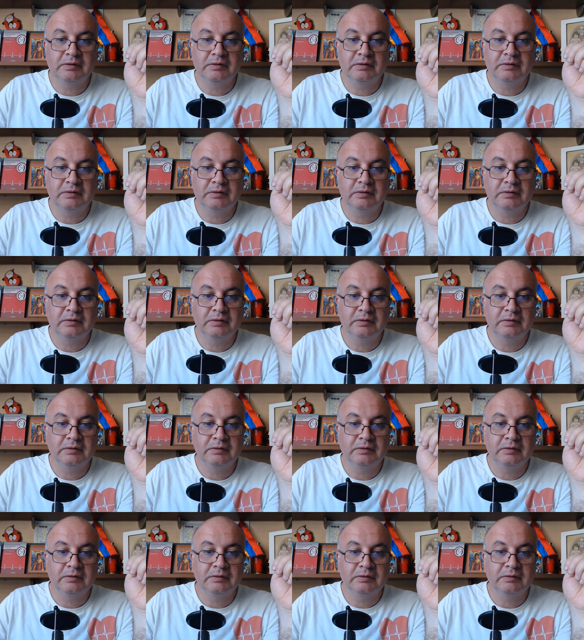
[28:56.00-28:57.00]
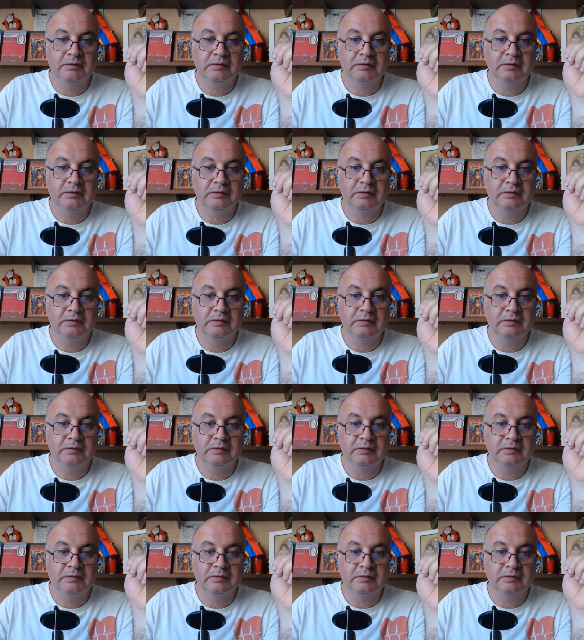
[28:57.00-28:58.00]

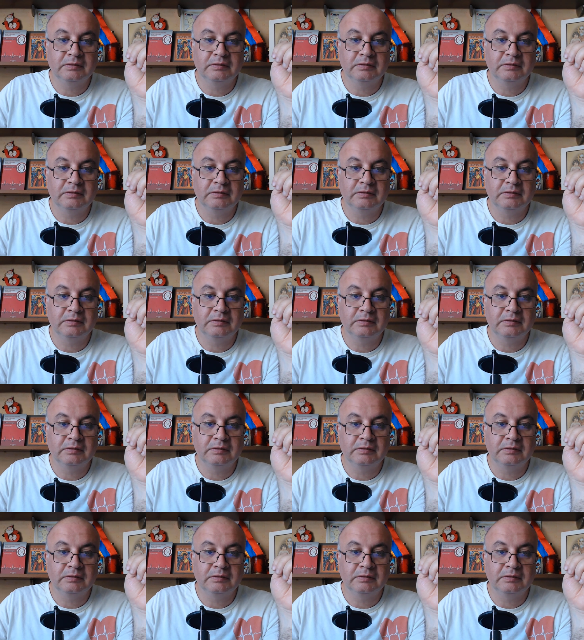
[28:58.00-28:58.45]
No one is speaking in this clip.